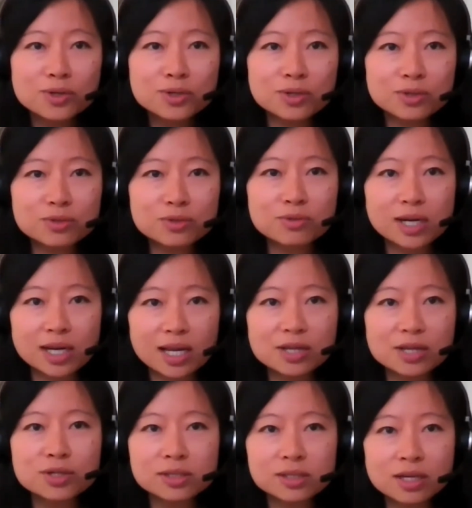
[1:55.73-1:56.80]
So it's really
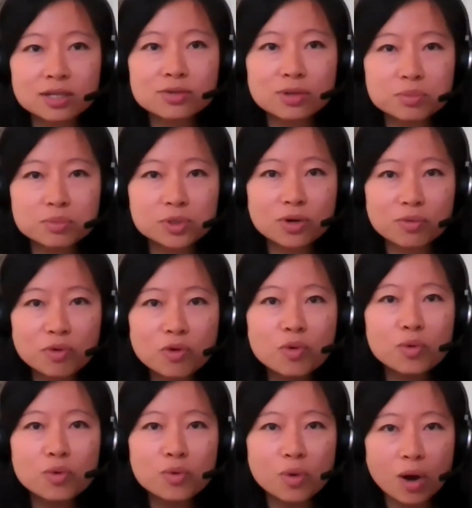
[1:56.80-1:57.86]
interesting to observe
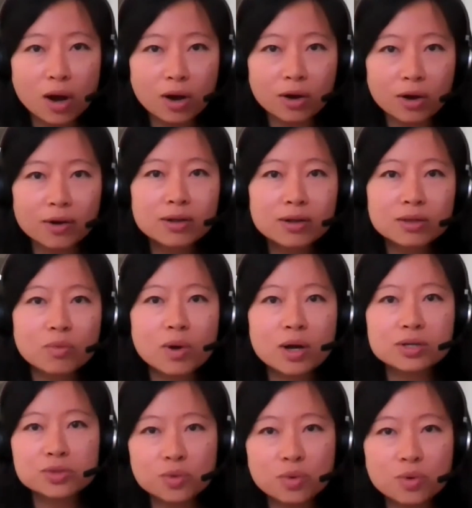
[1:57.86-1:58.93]
who are the
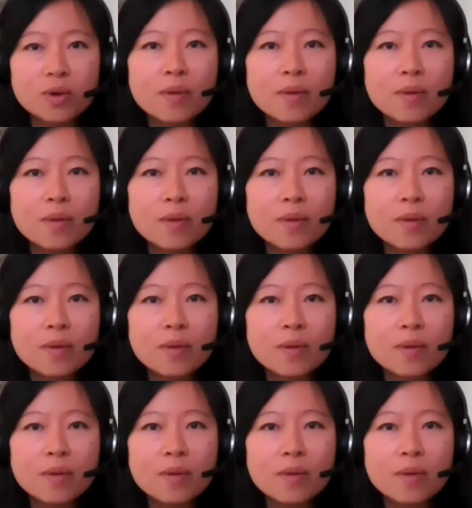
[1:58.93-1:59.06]
ones who